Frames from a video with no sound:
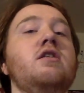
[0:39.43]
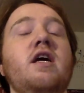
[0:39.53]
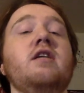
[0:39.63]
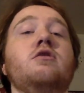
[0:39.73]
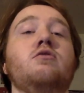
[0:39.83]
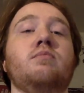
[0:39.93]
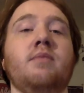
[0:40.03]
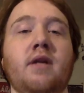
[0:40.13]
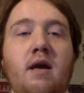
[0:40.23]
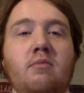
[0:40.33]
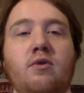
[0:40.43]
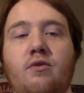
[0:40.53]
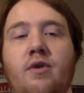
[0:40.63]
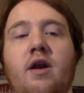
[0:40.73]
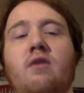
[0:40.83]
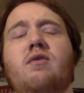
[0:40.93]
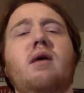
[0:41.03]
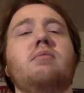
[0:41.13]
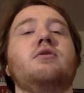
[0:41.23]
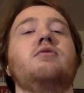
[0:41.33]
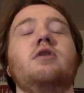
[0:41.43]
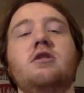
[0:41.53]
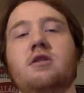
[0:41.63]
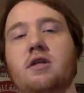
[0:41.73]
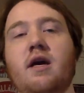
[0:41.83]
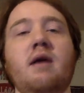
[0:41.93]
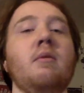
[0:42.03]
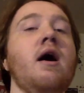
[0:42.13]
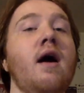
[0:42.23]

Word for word: Toews has been able to create other opportunities in the game